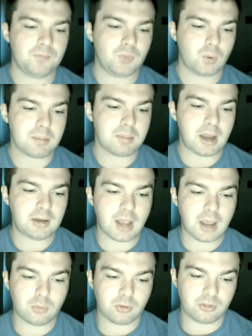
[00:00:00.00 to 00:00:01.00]
When my
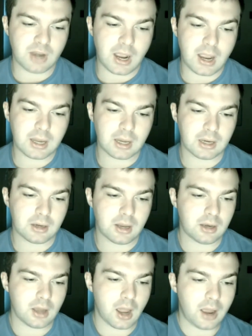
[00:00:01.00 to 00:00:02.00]
dad was dying
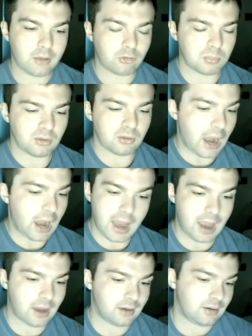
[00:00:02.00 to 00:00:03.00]
in the hospice, I
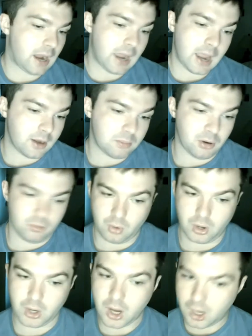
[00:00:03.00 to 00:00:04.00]
had to put
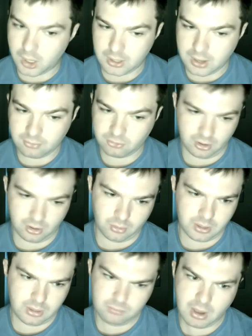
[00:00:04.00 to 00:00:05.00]
one on, and
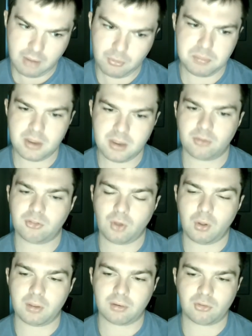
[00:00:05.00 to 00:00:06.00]
that would be the
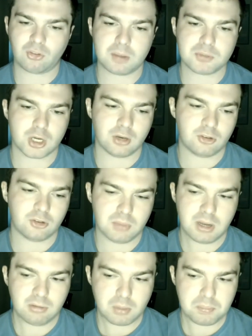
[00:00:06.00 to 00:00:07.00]
sole exception to
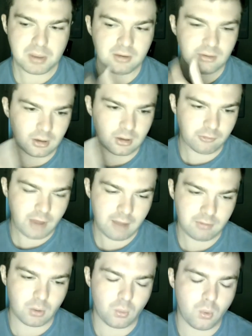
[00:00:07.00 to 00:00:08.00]
me repenting of
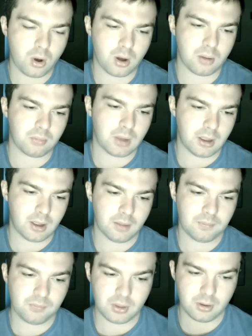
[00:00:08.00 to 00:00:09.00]
having wore
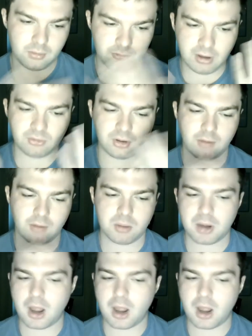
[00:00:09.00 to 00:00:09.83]
the face covering.